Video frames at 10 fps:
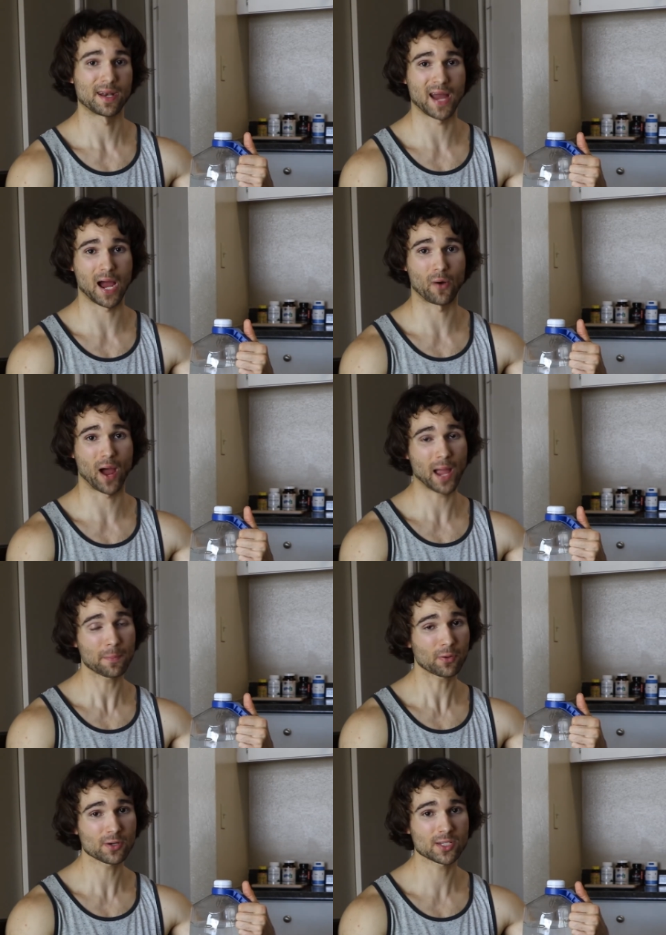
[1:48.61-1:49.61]
Now, I
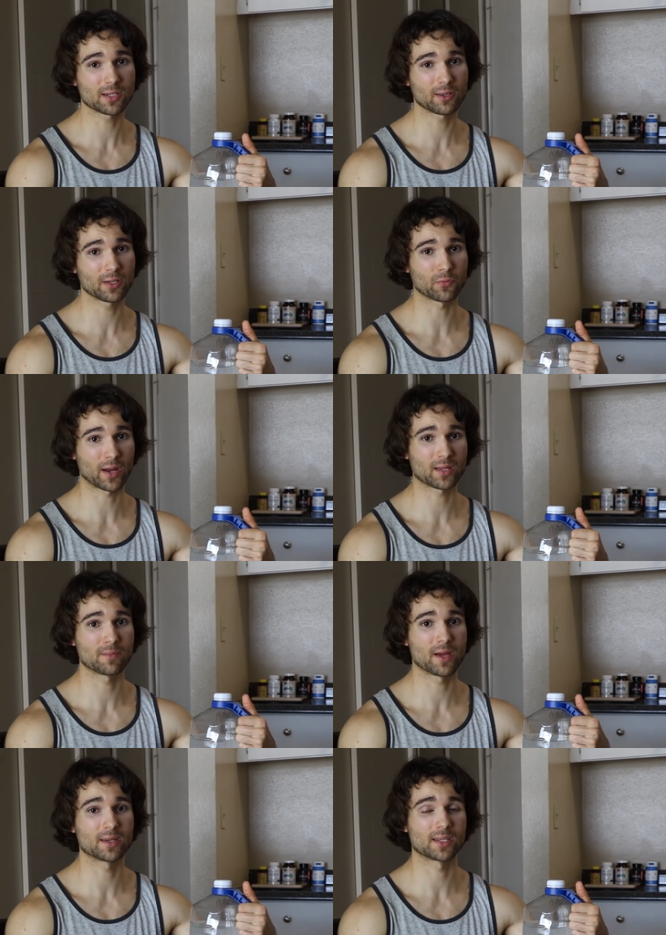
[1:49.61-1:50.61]
personally
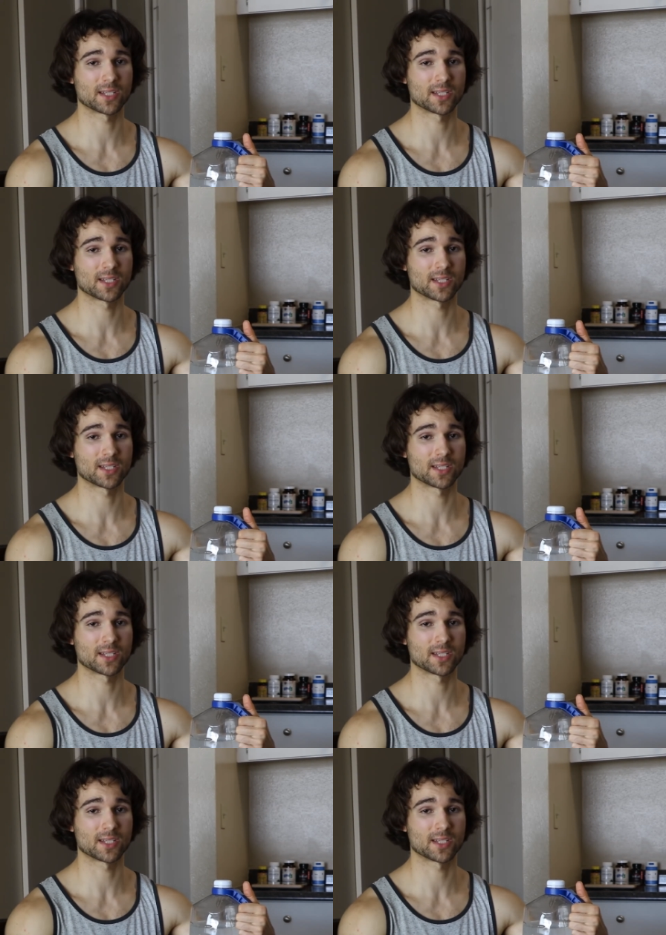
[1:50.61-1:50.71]
recommend